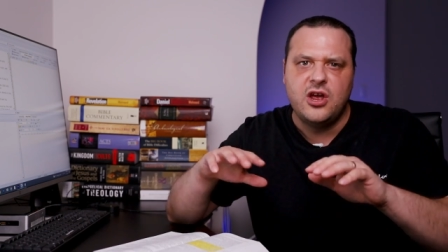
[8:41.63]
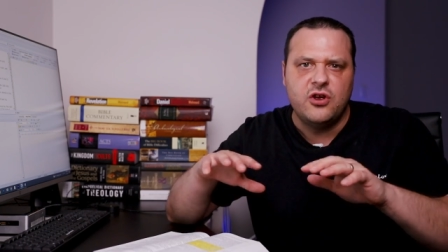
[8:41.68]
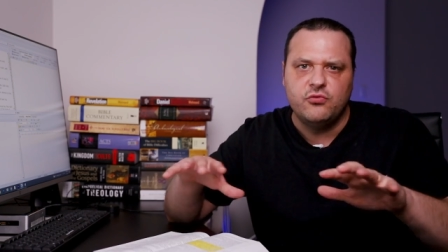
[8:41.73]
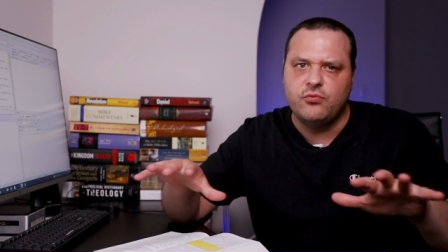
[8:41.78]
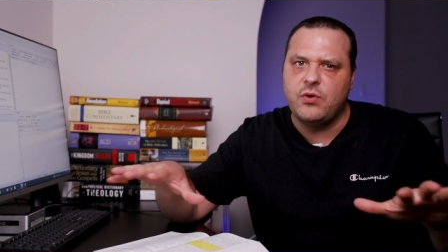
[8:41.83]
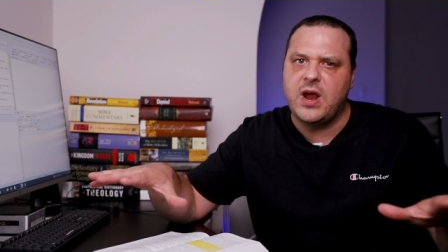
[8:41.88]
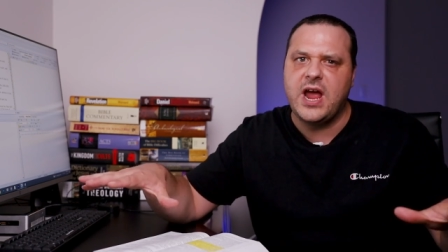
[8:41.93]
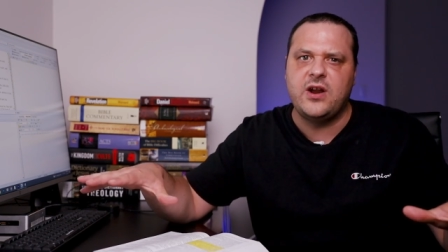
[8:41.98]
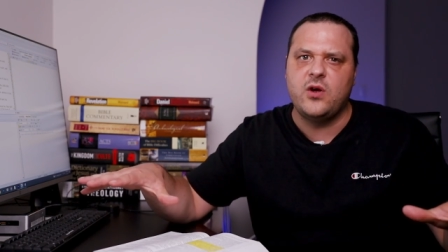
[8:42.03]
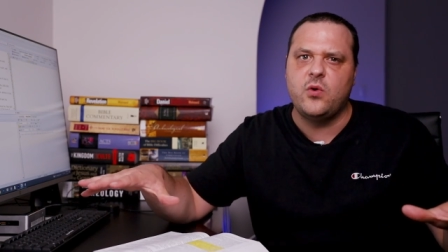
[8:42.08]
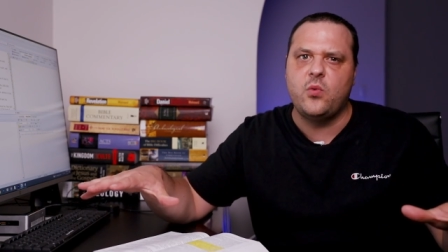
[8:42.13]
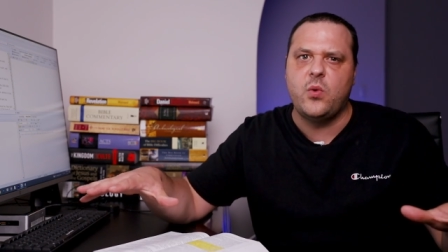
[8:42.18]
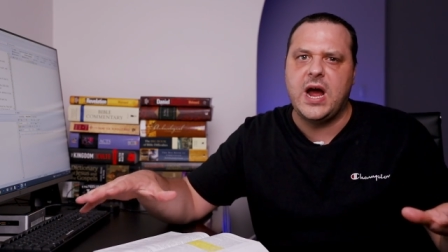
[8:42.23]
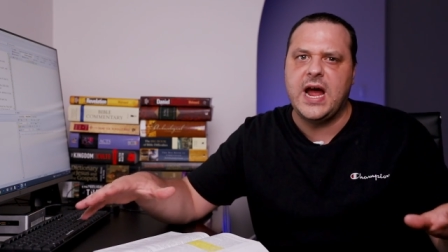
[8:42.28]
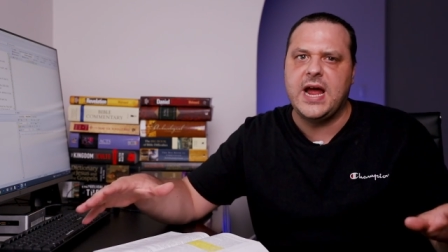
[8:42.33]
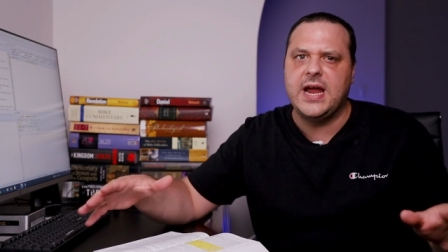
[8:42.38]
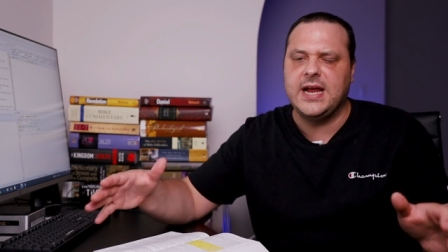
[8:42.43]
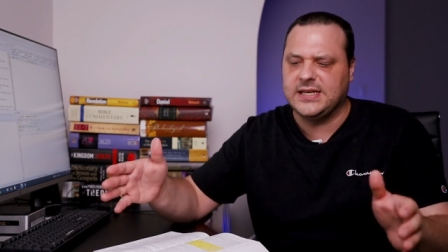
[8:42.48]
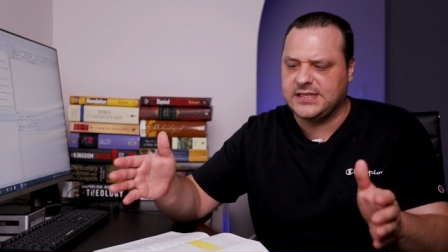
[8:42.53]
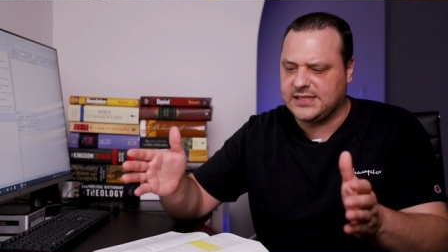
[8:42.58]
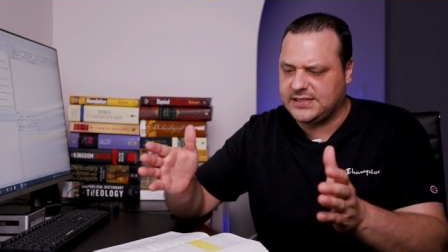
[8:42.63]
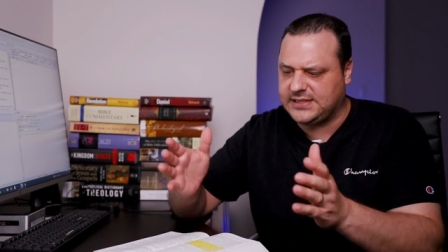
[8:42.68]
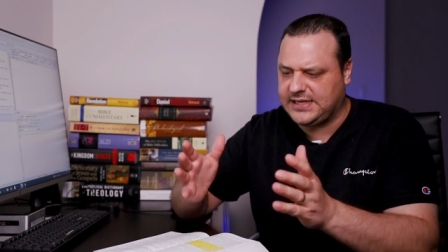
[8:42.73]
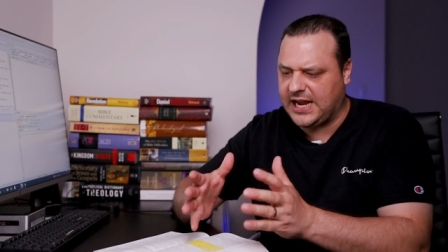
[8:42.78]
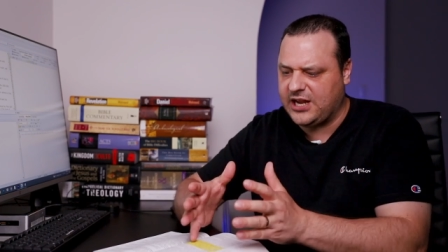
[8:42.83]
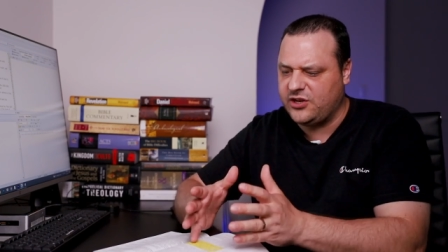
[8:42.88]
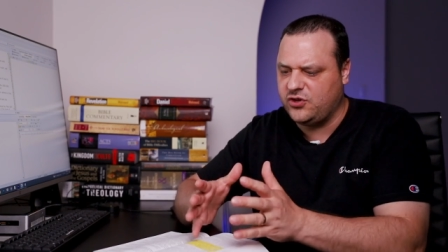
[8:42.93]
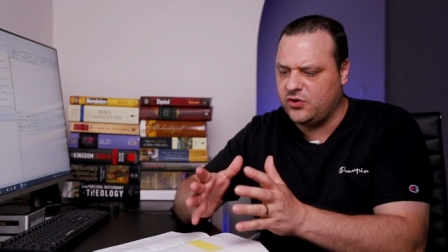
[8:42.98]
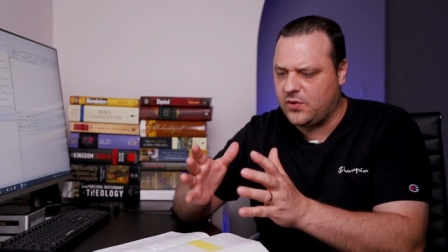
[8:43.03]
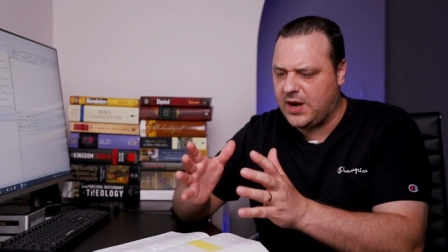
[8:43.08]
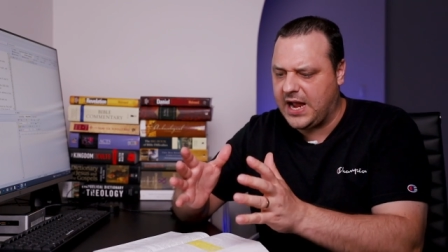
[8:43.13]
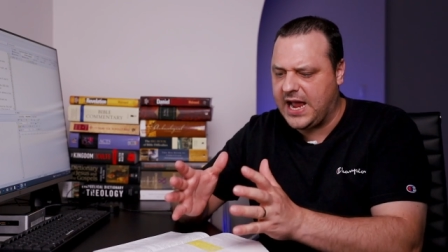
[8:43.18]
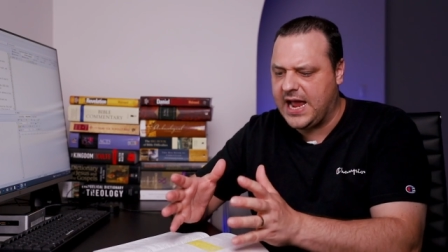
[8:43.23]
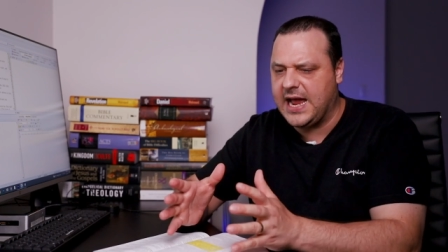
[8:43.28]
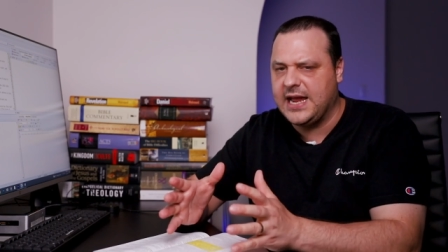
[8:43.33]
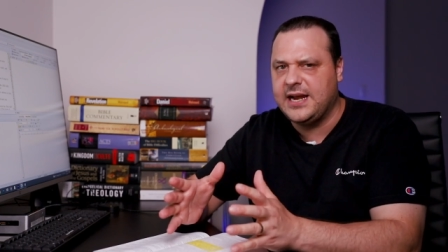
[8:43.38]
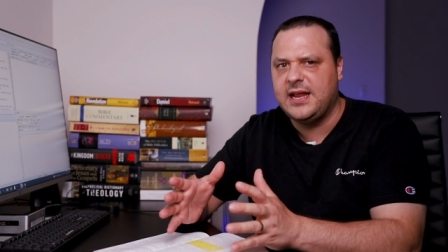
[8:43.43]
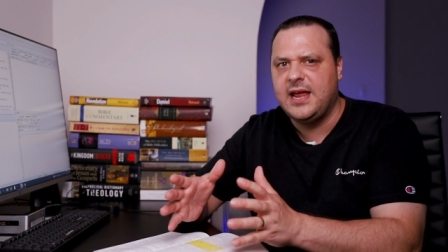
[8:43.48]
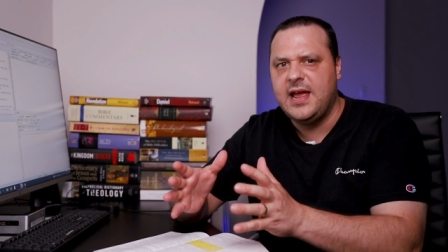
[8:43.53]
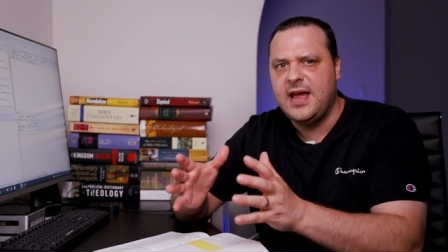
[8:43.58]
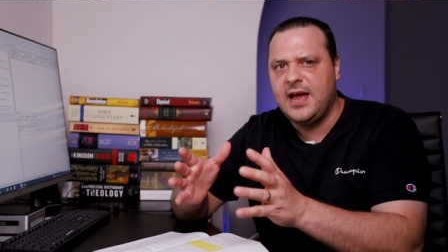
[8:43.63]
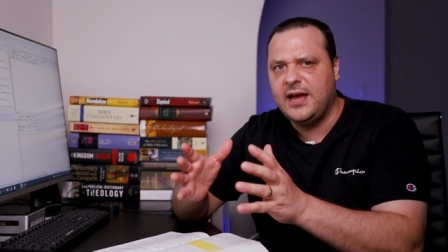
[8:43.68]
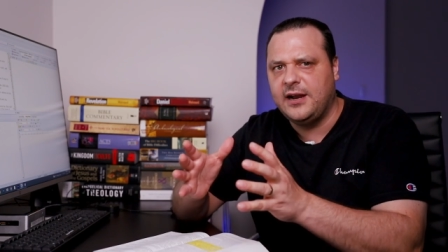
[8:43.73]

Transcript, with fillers: ran away as Daniel had